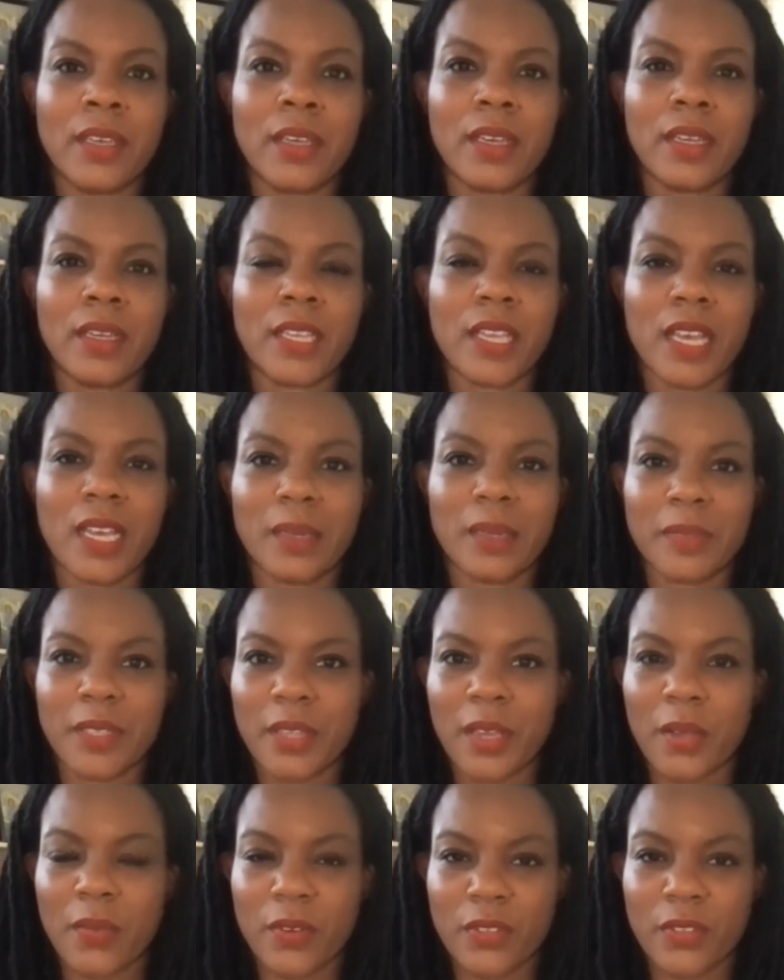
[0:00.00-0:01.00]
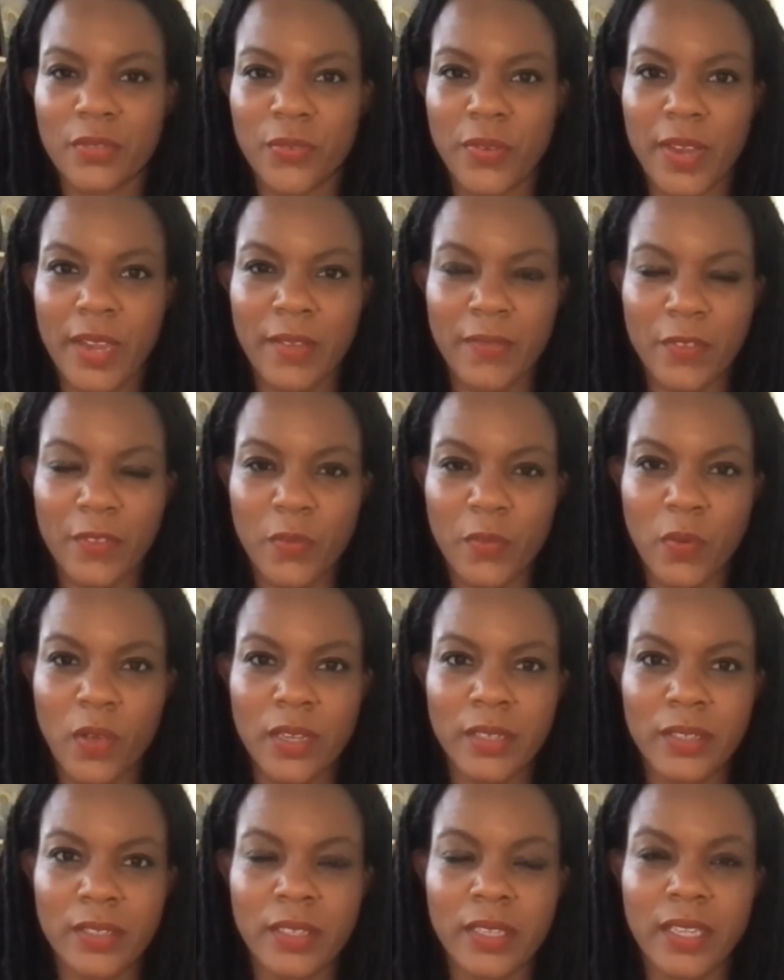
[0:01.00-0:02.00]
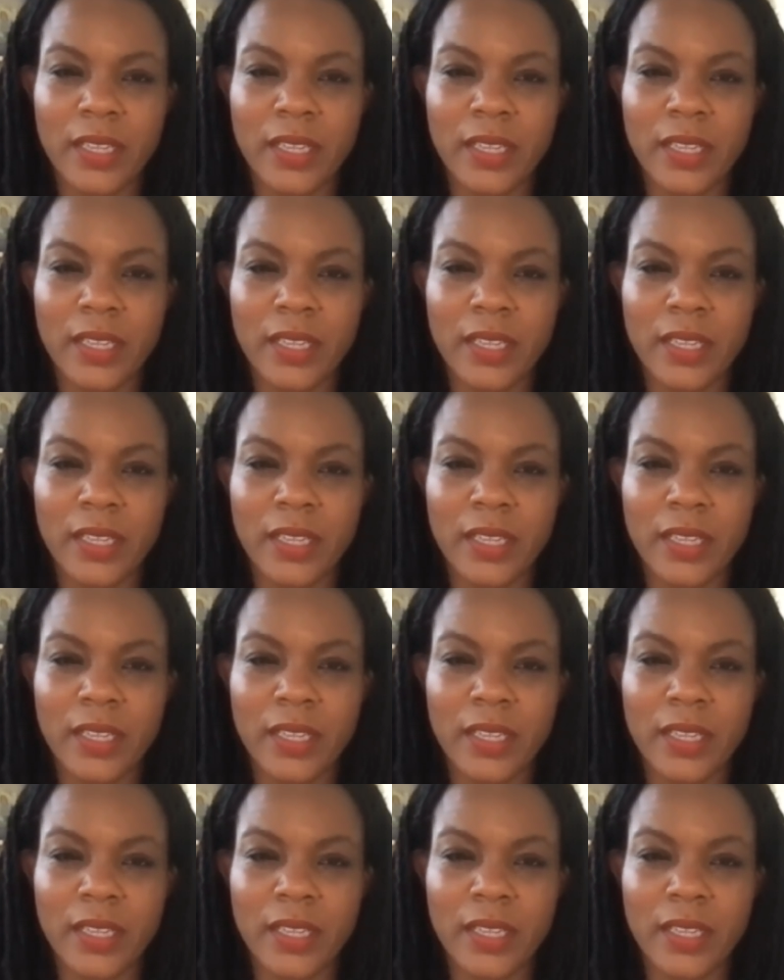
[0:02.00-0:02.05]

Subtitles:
an economy that works for everyone,